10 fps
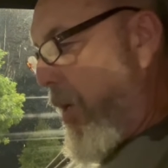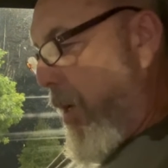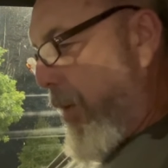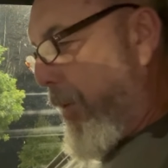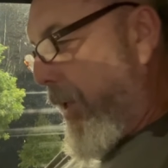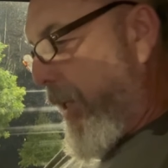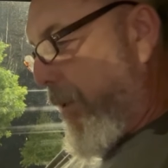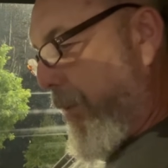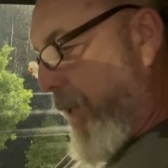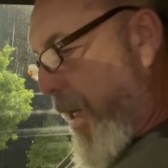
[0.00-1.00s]
I'm going to take
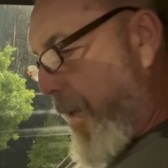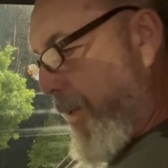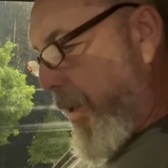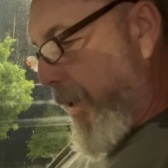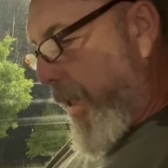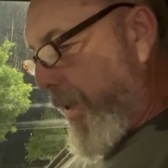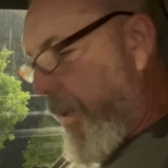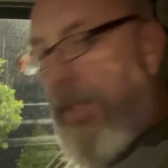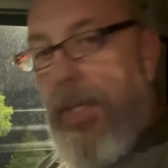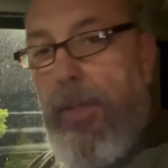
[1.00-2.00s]
some time to look at
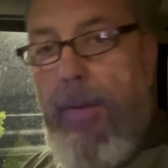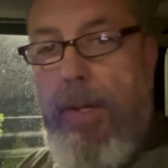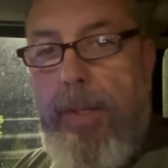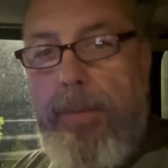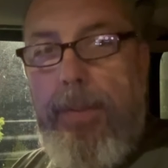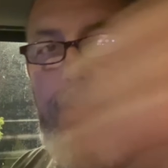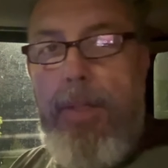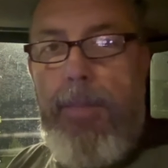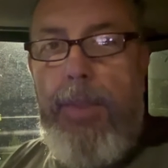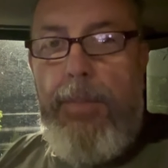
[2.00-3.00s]
this here and
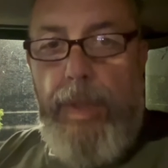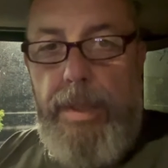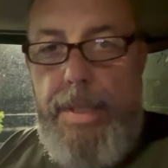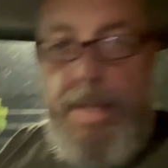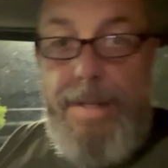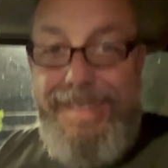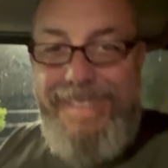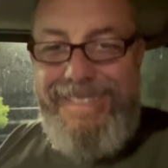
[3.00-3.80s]
get me plugged in.